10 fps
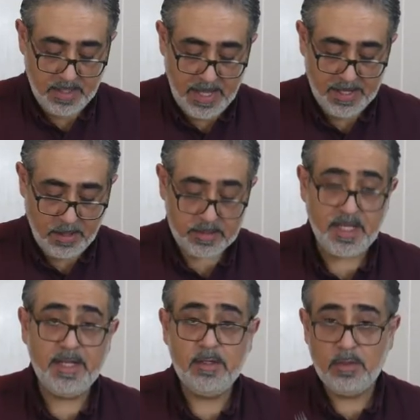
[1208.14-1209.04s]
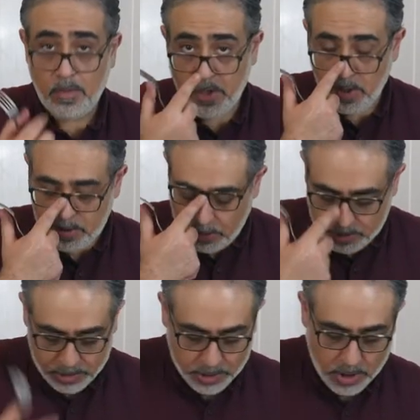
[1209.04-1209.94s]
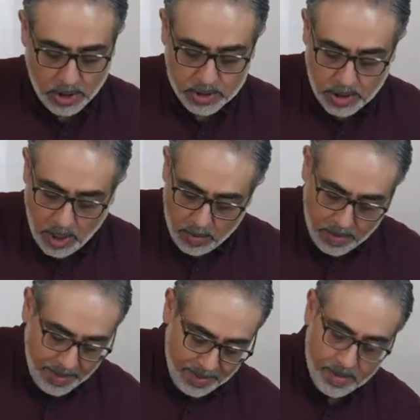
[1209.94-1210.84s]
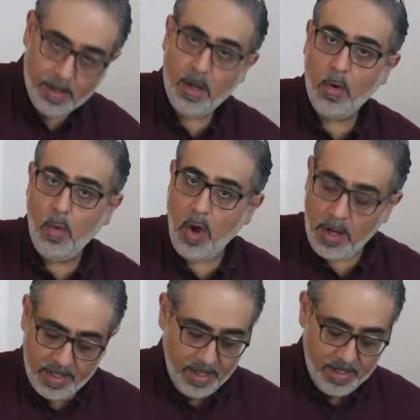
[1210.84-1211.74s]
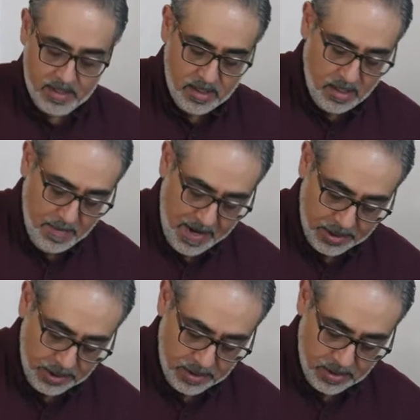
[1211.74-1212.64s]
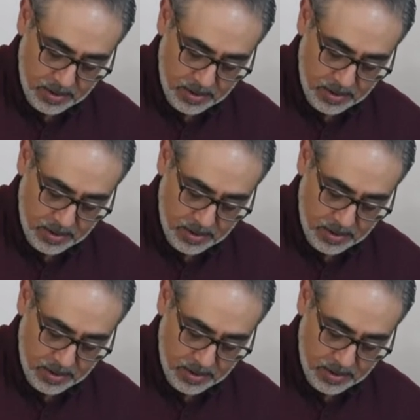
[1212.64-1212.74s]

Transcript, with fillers: the egg yolks in, all we've got to do is just slowly work it into the mash.